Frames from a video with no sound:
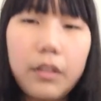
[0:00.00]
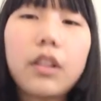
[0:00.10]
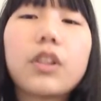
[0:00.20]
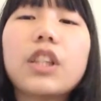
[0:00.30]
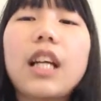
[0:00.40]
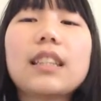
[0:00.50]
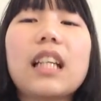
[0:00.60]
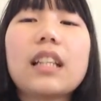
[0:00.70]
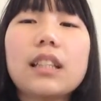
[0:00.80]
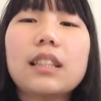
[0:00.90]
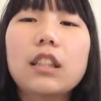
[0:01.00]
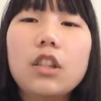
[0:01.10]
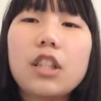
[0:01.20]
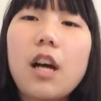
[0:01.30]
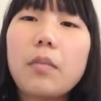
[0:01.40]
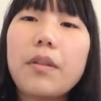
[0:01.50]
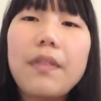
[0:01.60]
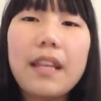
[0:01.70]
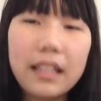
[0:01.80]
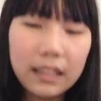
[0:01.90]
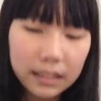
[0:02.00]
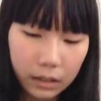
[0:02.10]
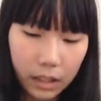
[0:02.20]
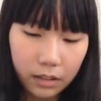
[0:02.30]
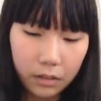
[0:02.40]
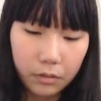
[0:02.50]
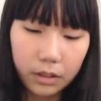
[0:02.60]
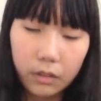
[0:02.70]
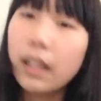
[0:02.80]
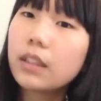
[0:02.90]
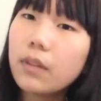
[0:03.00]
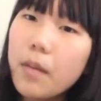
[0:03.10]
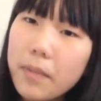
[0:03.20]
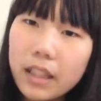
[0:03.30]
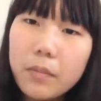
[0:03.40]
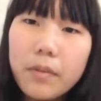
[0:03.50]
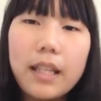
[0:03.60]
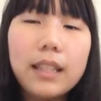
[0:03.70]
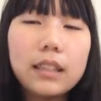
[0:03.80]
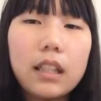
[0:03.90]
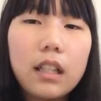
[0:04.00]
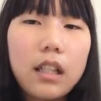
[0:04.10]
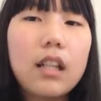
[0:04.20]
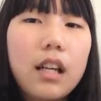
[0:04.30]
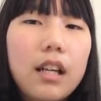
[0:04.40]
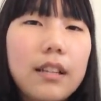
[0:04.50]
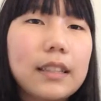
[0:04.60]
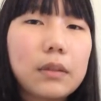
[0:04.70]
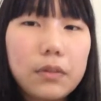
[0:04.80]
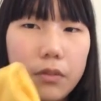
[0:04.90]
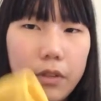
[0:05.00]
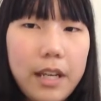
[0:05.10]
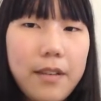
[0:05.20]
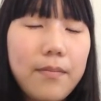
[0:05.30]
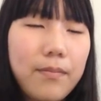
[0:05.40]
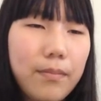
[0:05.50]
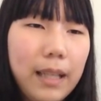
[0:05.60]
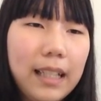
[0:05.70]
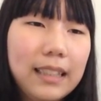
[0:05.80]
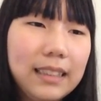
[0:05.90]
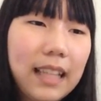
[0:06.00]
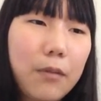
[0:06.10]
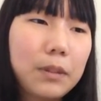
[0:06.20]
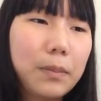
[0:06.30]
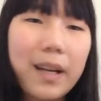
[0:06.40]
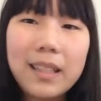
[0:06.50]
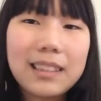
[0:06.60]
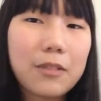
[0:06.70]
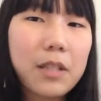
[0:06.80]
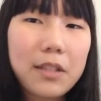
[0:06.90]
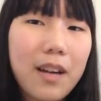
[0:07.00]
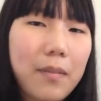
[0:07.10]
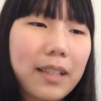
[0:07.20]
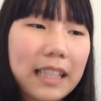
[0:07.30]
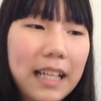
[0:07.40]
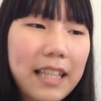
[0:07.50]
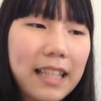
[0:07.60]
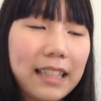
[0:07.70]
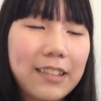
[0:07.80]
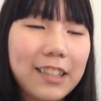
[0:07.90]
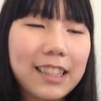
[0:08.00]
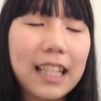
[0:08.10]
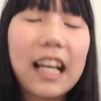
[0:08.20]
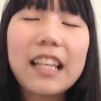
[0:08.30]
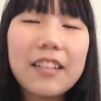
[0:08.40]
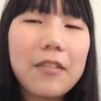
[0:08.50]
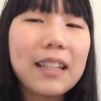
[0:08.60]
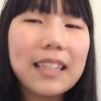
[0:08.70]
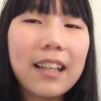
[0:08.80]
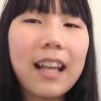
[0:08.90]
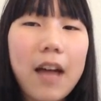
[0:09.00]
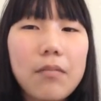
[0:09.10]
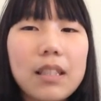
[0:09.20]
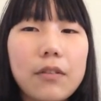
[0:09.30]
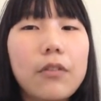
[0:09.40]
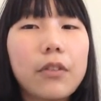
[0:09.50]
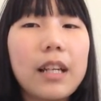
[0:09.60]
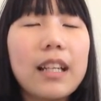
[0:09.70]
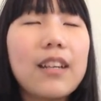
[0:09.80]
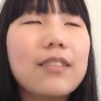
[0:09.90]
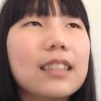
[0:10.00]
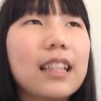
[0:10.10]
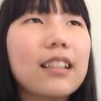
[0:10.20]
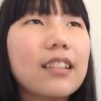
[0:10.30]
She has like this little jabbit thing and it's yellow, so that's why I picked up this. This was free because I was buying so much fabric there that they were just like, you know what, you can have this for free, and I was like,